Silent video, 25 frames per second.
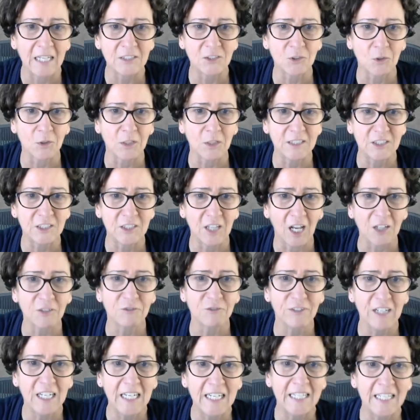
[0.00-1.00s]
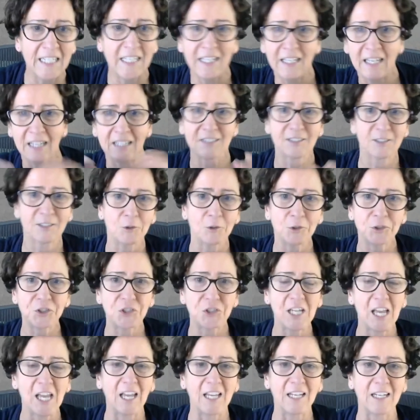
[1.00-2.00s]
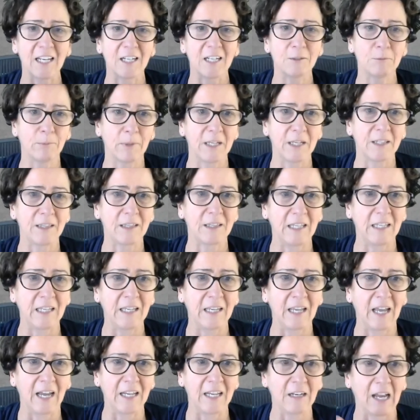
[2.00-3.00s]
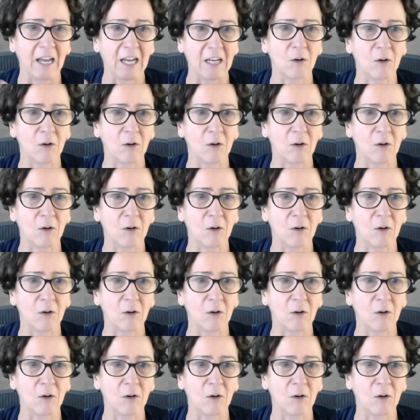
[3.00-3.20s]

and so it's not really associated with the i,